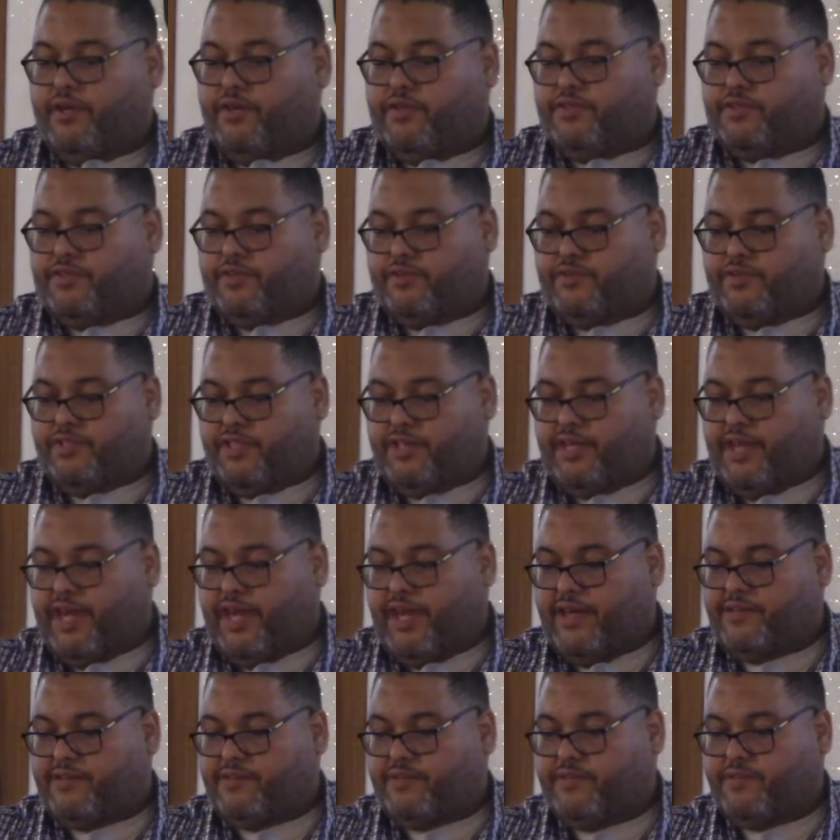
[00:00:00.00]
So she
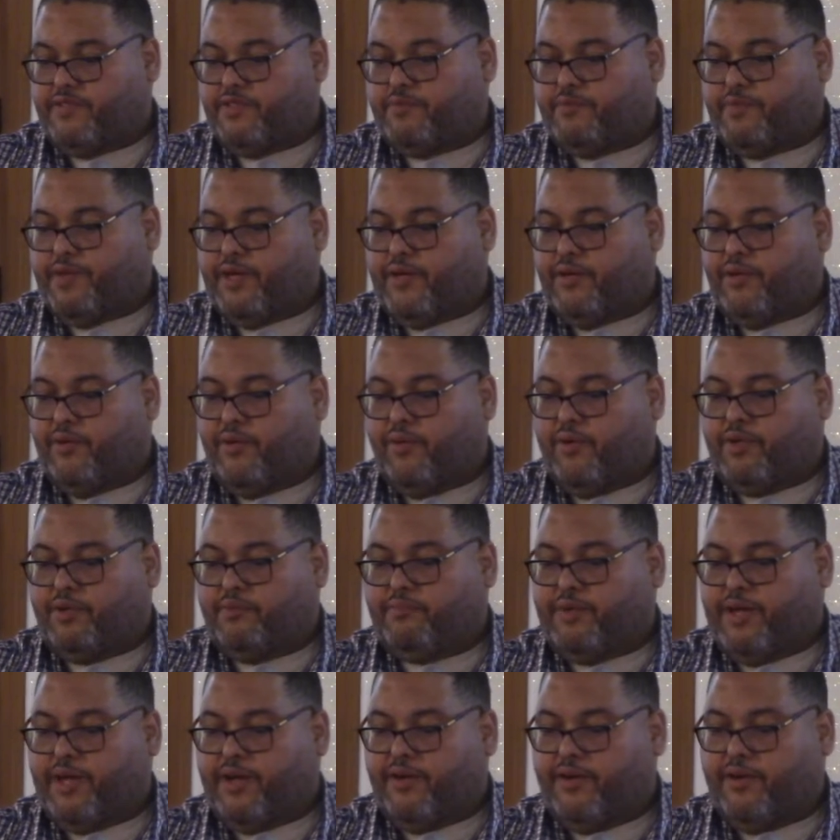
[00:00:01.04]
casts her spell on
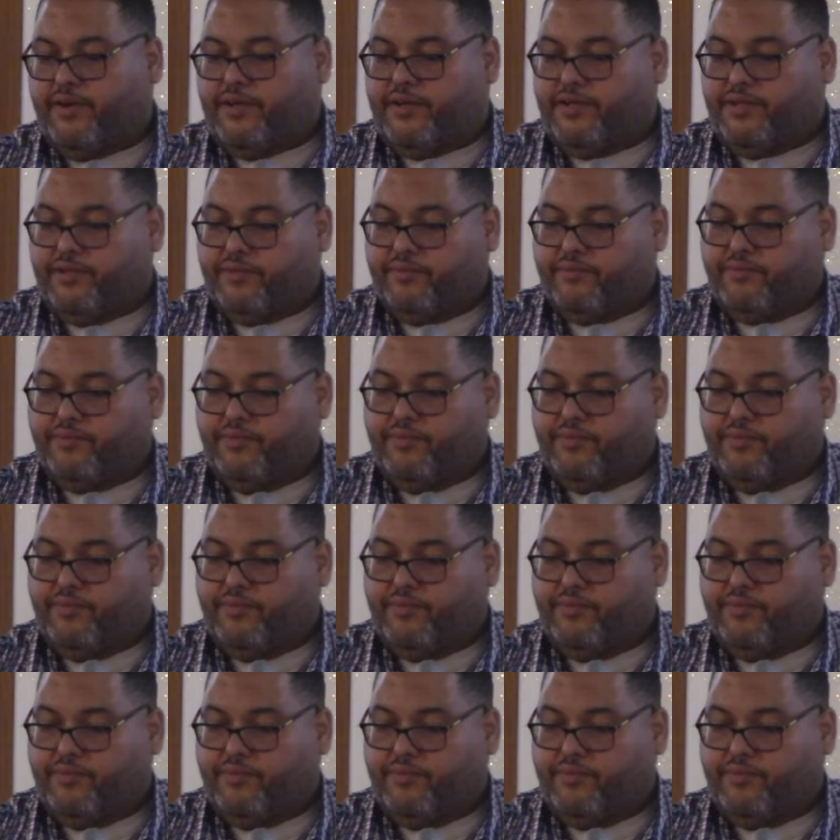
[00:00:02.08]
America,